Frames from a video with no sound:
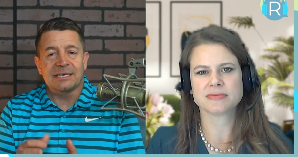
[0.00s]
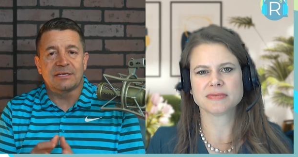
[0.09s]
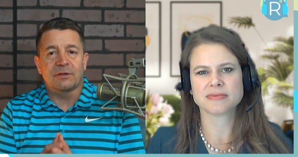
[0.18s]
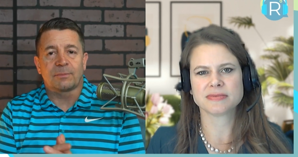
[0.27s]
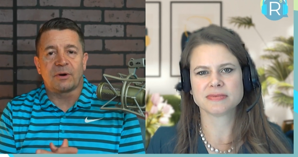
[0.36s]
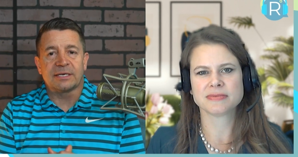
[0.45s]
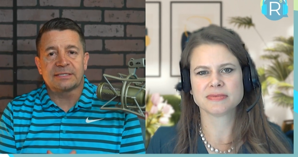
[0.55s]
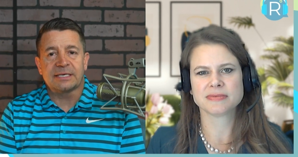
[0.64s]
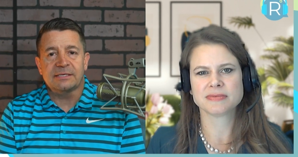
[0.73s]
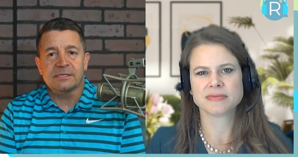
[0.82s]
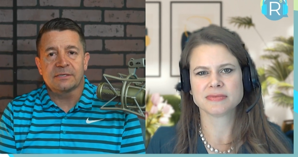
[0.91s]
Speaker 1: in the
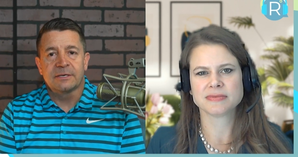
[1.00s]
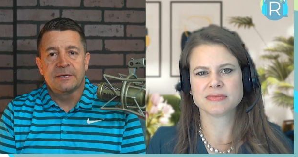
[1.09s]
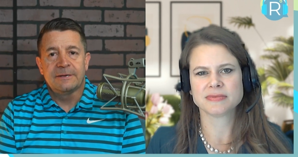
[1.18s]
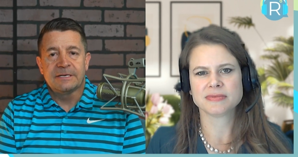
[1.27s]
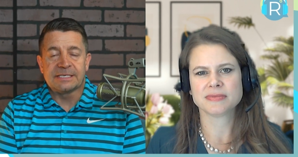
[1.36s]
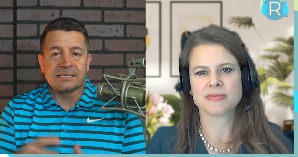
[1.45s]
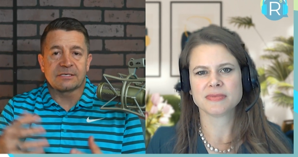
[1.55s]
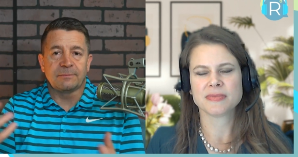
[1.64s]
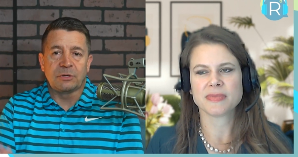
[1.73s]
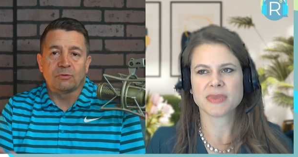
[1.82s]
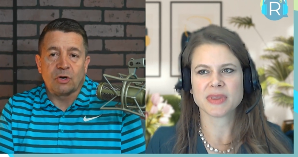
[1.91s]
process is that
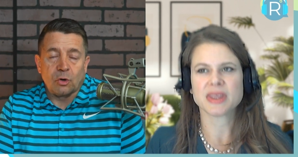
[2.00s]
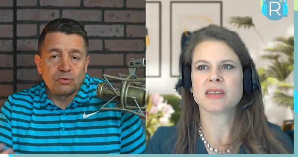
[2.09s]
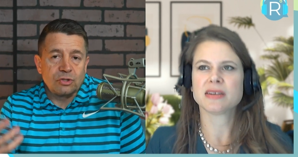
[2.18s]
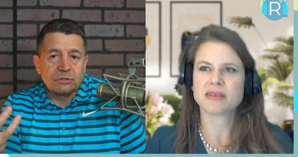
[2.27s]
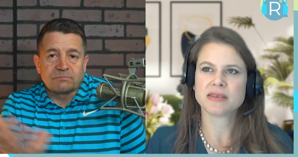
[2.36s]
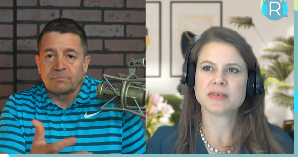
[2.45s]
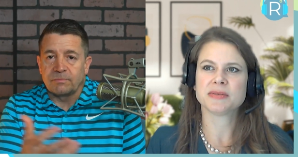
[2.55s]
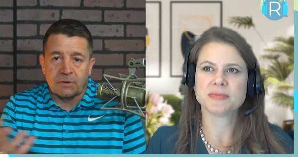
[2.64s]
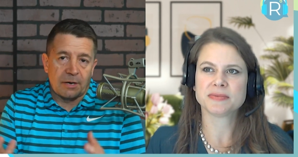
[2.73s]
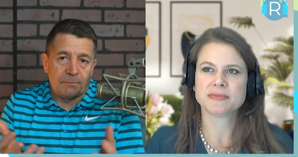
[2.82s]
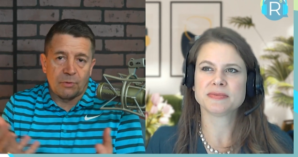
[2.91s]
something you coach
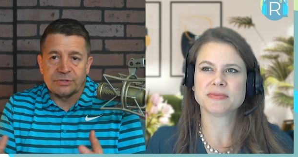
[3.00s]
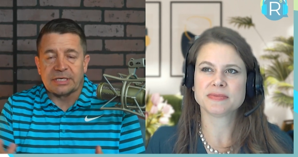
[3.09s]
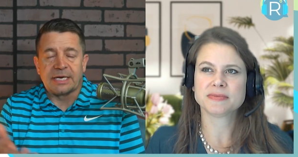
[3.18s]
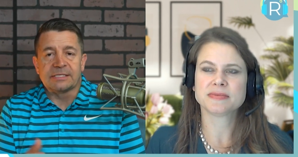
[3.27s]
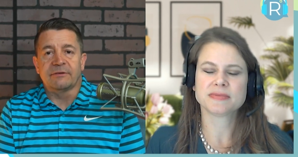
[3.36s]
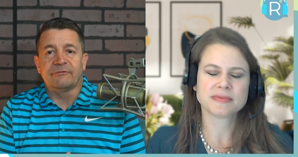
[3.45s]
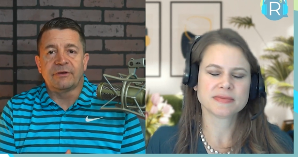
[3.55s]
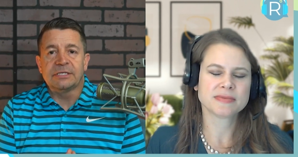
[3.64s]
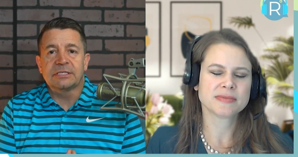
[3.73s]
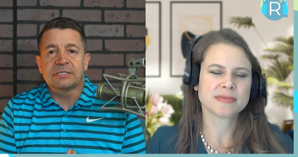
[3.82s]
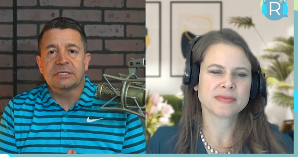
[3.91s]
on both sides of the
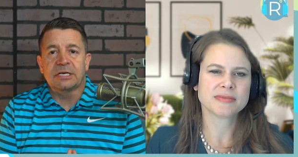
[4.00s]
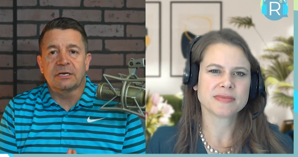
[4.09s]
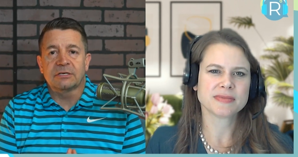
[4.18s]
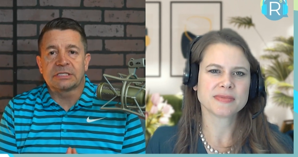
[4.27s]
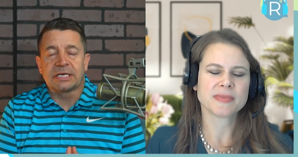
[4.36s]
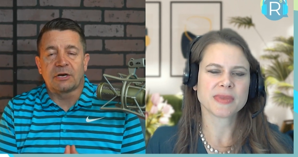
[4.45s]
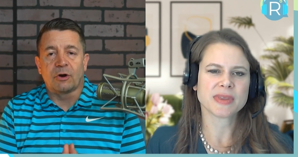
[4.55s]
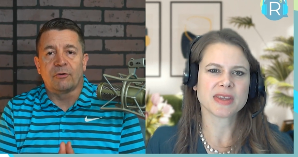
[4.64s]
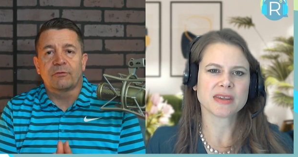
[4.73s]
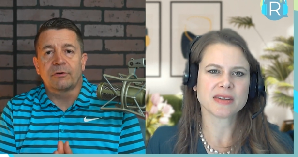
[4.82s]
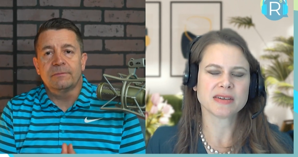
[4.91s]
fence, you know, to get
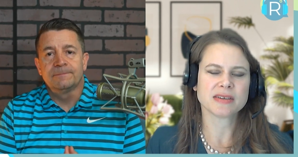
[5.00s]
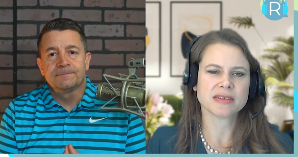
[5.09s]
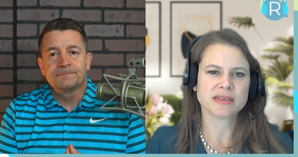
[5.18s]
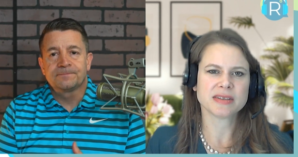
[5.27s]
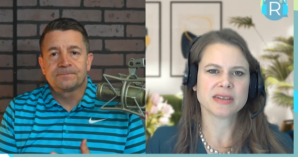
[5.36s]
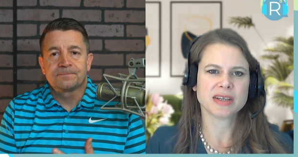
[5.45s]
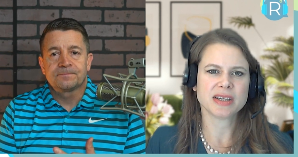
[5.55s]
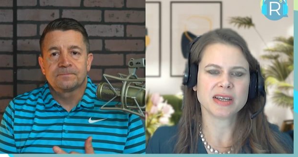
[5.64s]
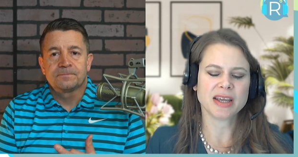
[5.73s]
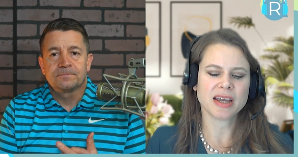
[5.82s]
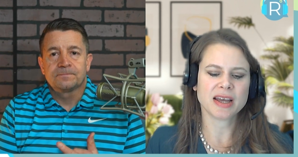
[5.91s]
over?
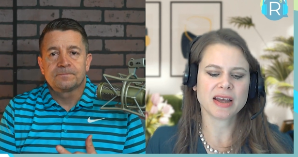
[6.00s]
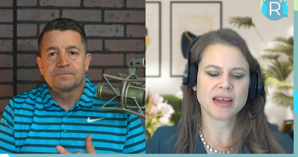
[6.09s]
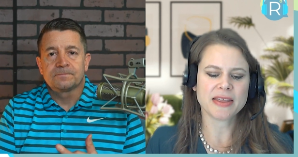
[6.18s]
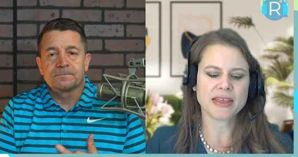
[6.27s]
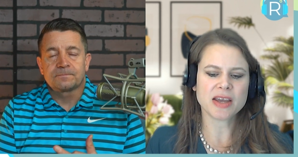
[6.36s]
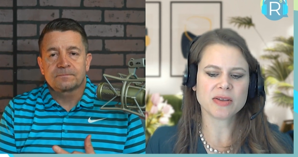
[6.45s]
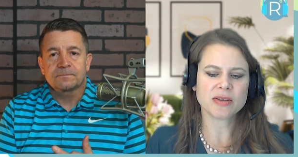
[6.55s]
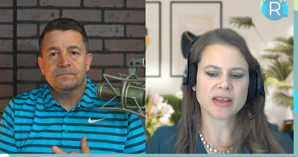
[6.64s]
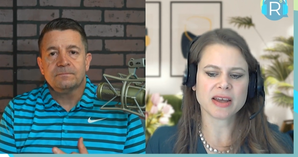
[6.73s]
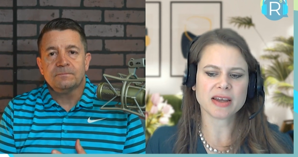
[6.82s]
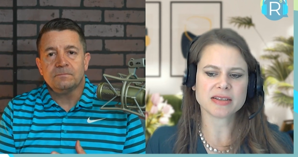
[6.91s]
Speaker 2: Yeah, I think
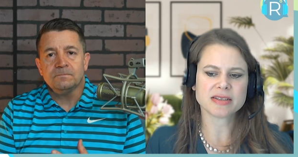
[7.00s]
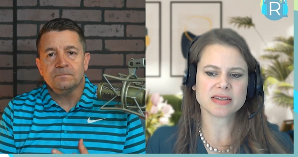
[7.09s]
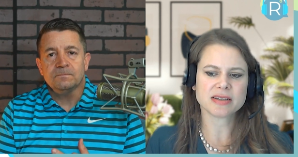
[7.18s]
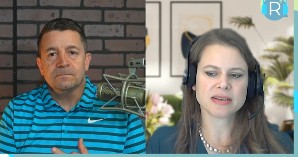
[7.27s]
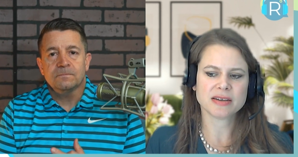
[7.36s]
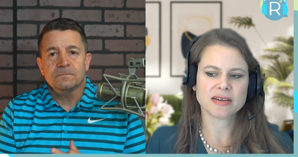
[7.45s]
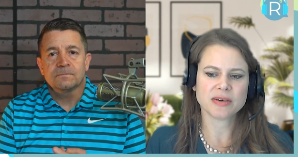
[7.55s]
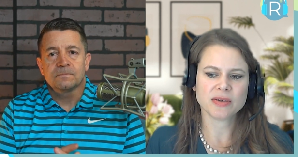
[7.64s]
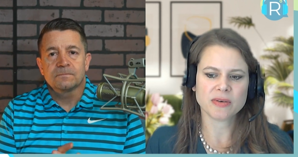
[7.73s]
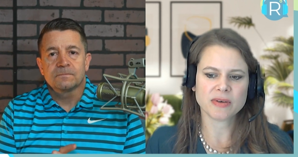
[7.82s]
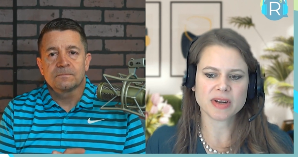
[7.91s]
that
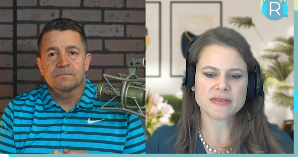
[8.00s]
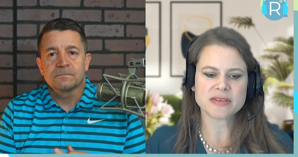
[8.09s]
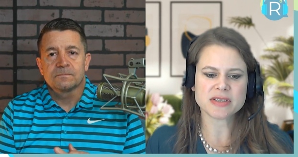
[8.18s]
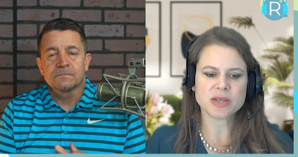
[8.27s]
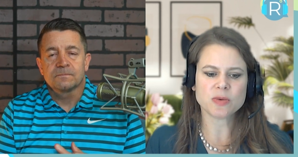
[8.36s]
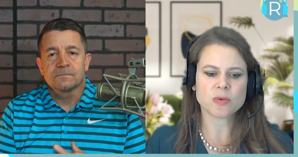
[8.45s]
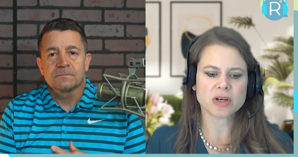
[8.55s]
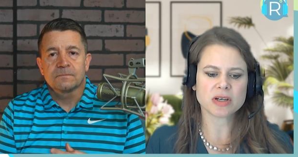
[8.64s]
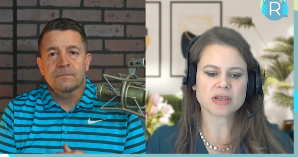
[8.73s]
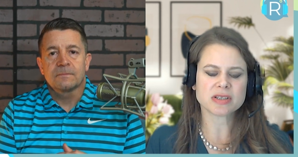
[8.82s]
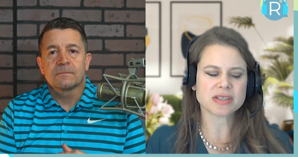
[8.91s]
what I see
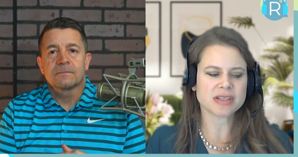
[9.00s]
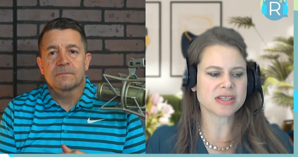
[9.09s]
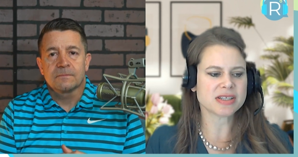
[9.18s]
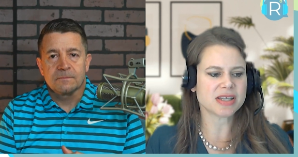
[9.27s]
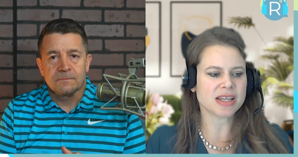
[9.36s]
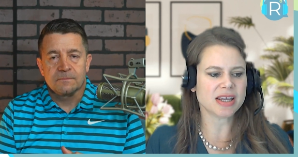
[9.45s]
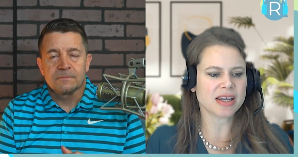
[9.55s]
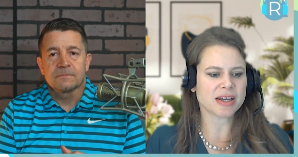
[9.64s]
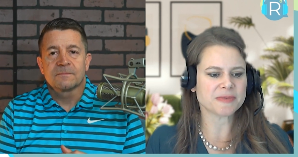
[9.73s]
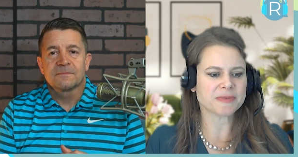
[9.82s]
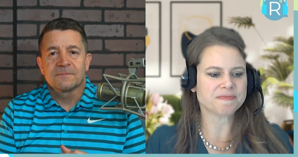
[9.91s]
works is the
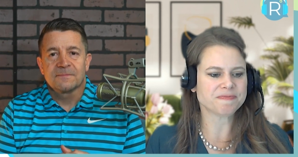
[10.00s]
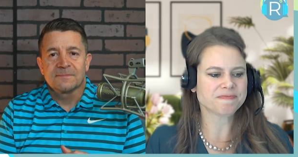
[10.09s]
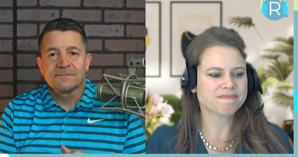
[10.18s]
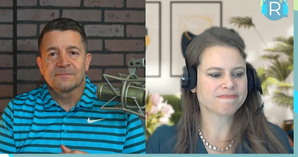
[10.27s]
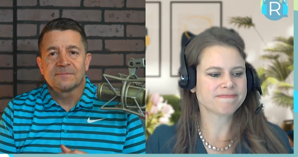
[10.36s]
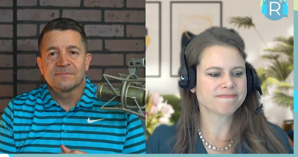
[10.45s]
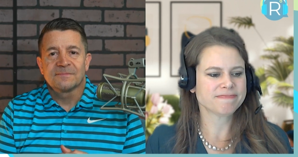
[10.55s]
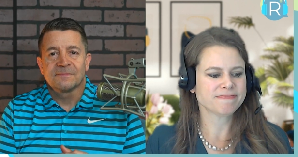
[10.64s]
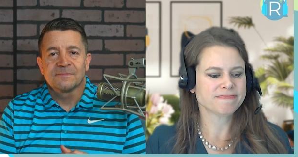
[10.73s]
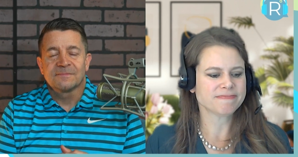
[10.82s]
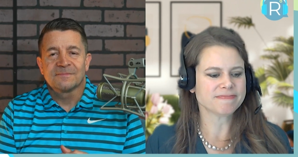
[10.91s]
um,
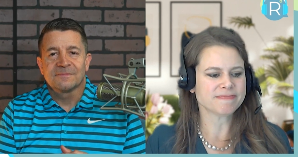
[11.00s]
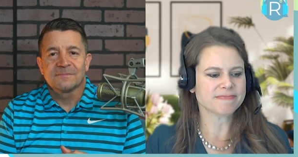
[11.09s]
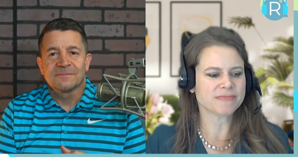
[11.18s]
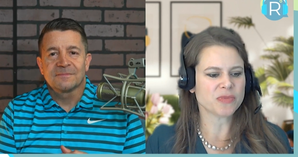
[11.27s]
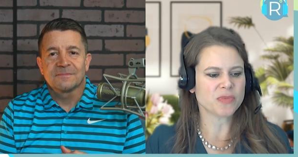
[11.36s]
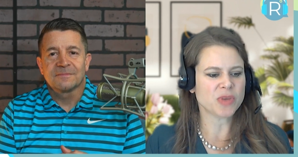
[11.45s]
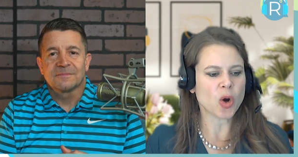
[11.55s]
we